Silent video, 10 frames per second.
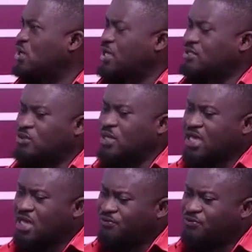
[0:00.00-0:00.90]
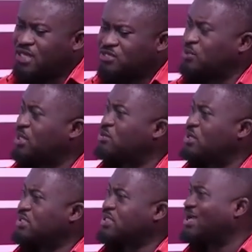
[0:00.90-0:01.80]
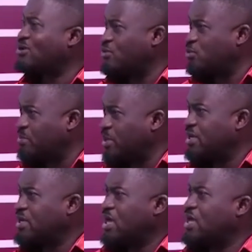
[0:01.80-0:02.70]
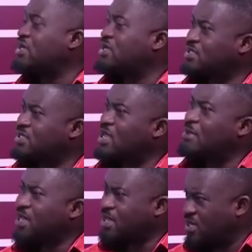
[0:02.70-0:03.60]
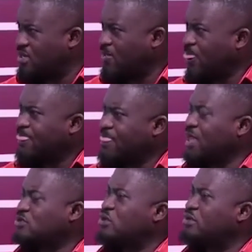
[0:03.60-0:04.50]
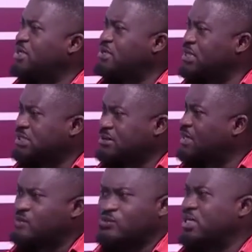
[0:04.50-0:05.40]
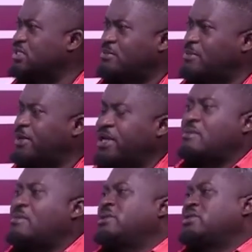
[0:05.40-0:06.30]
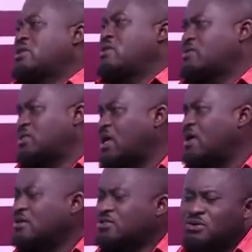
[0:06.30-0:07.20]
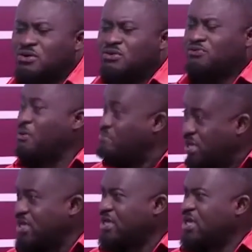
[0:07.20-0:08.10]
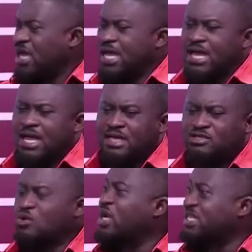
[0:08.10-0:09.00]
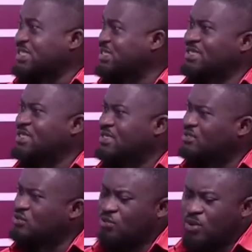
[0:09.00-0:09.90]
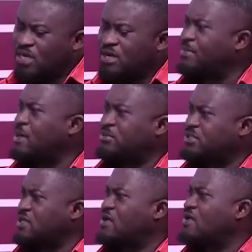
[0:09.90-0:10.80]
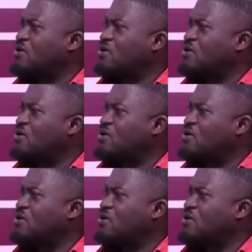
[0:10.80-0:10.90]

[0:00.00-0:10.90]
And so the carefulness with the side of the women, and then they say, "Yeah, be king." That should be the matamakas one. Some people any of my men transfer. So for me, it's not a sin. It's no way in the Bible say